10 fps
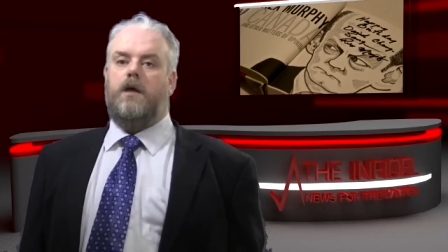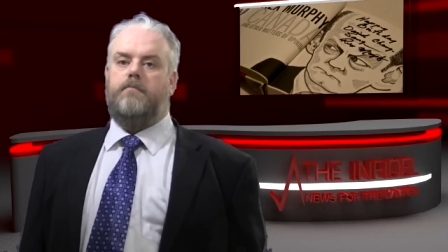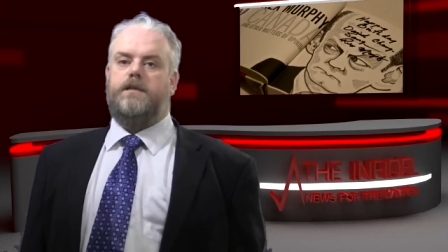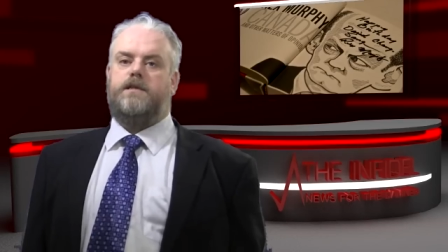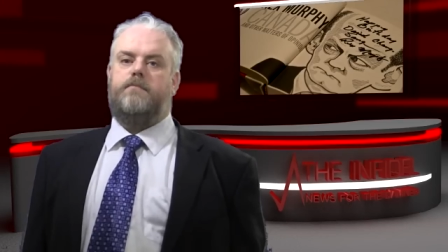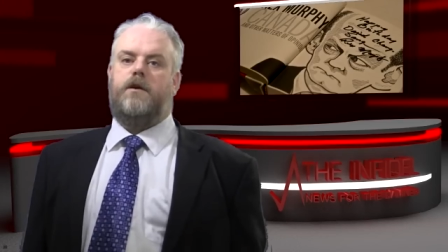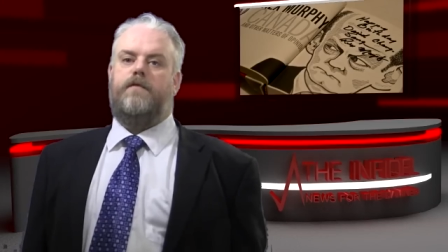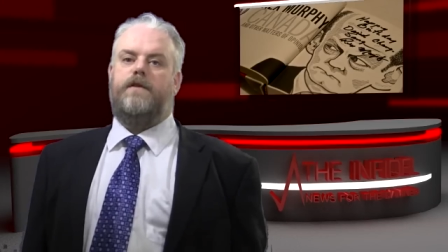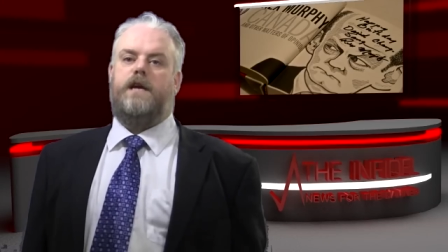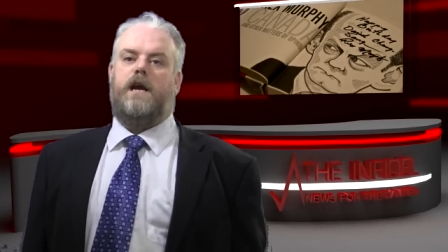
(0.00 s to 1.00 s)
Mister
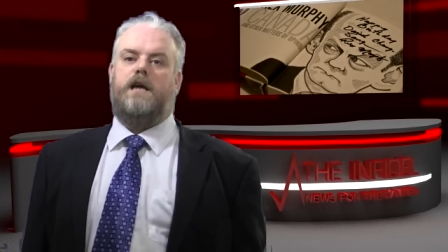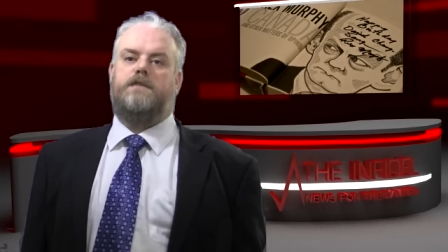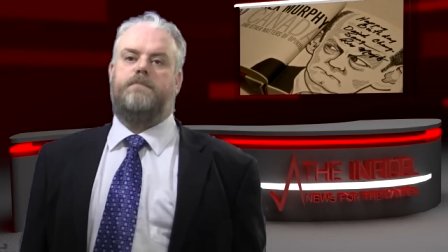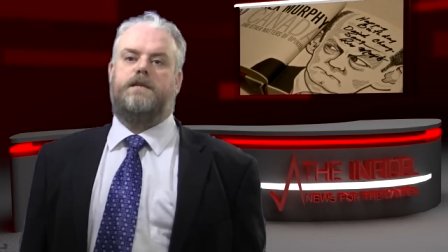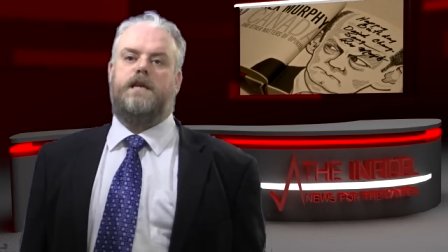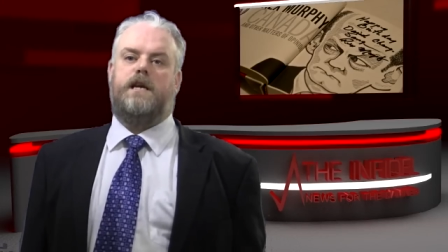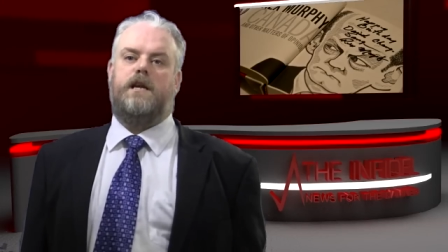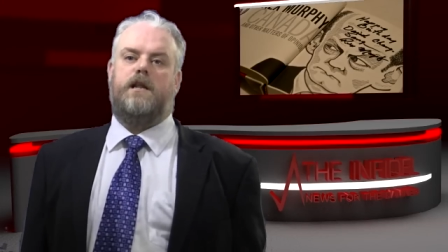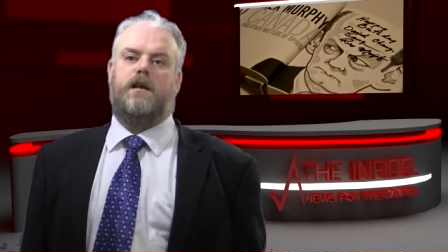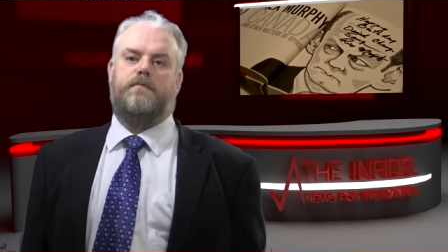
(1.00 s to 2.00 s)
Murphy is
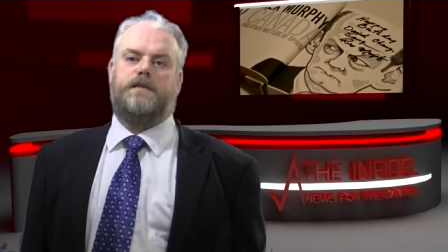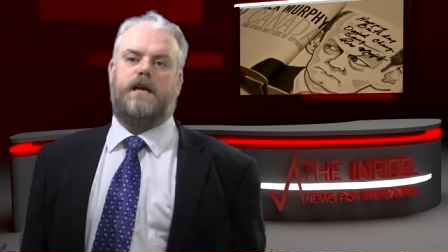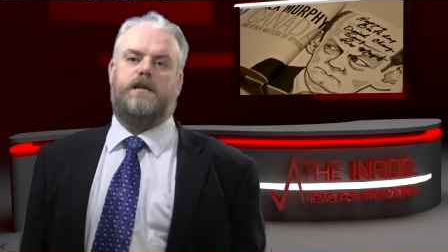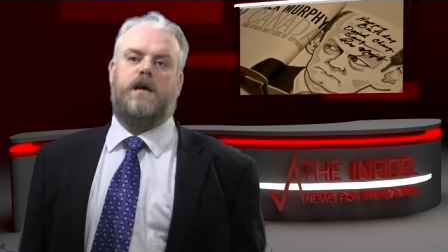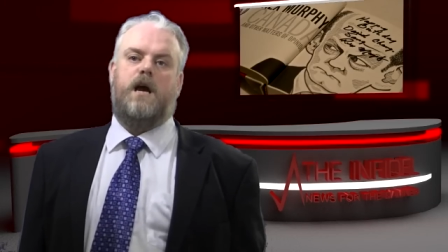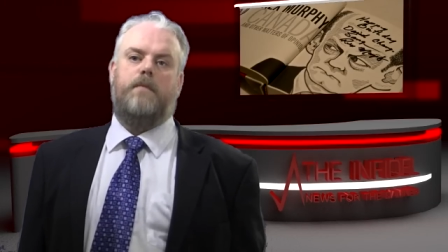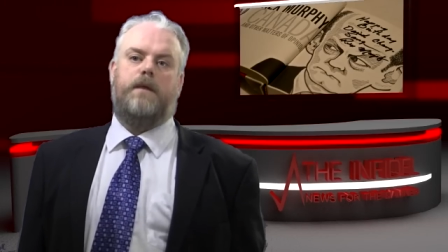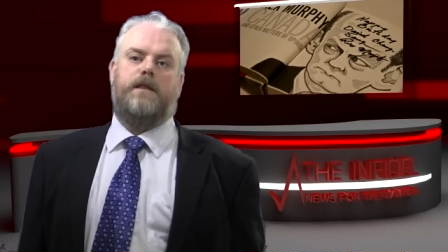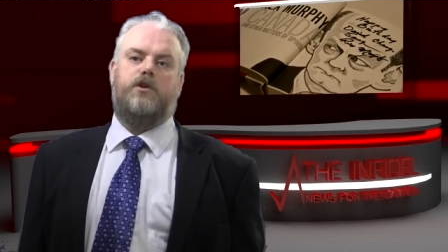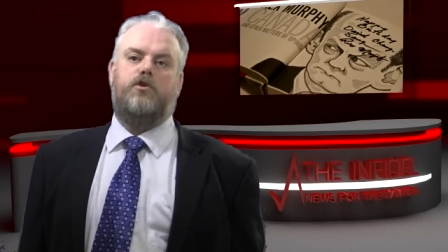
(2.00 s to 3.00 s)
particularly upset
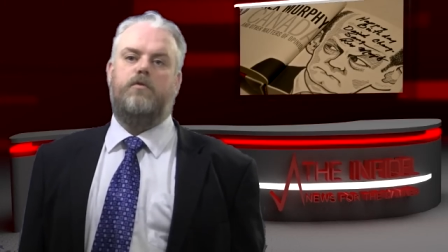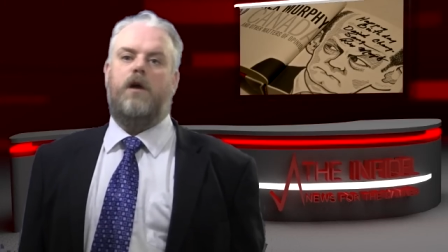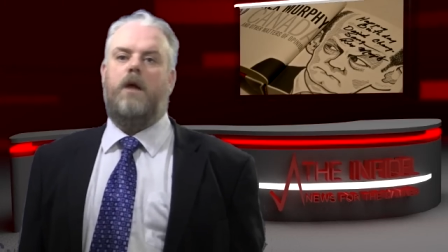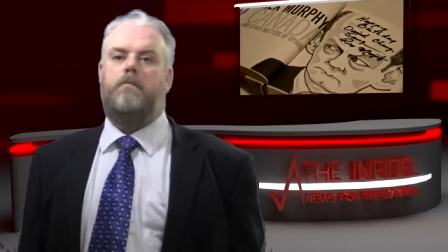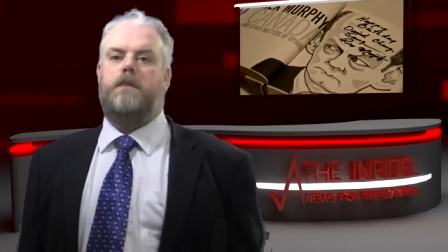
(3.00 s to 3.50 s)
by the new